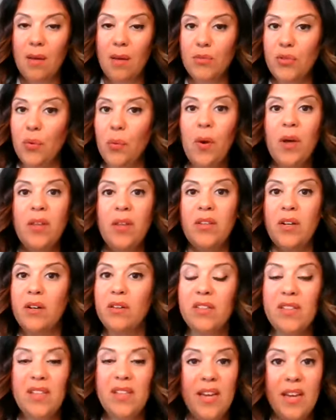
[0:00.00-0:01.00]
to what they're
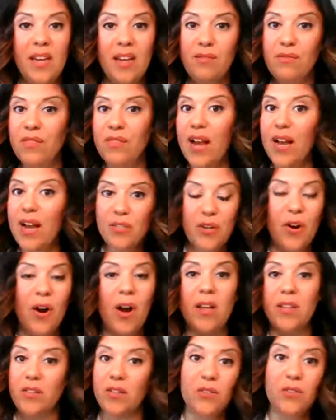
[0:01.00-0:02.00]
seeing flash
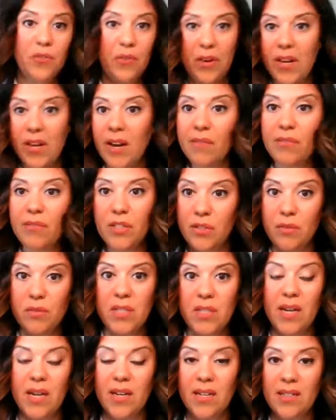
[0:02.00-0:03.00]
across their screen every 2
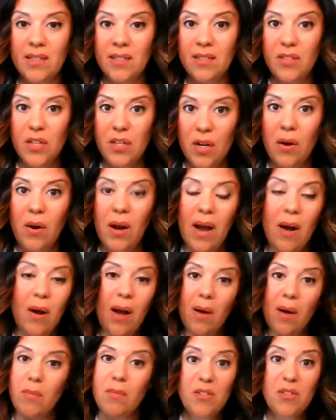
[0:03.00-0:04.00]
seconds,
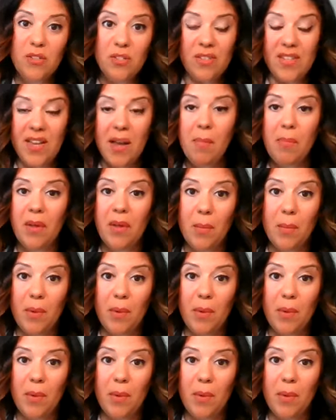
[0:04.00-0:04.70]
how much does that play a